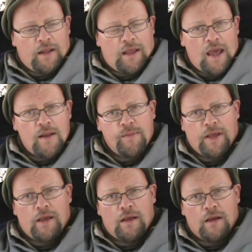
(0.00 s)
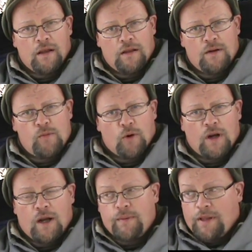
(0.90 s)
It can be a little more
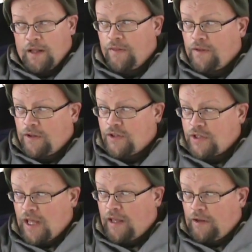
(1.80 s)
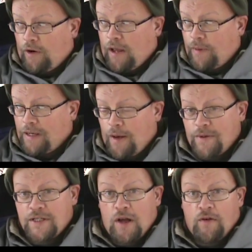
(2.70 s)
complicated than just hanging your hammock. Now
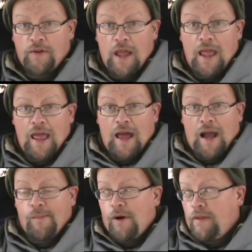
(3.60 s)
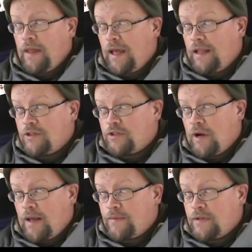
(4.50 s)
myself, I bought the Atlas
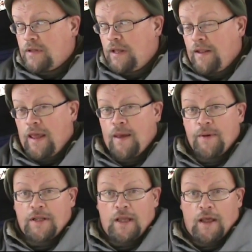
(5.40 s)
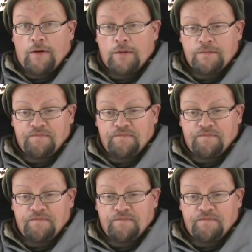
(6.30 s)
straps and the hammock together.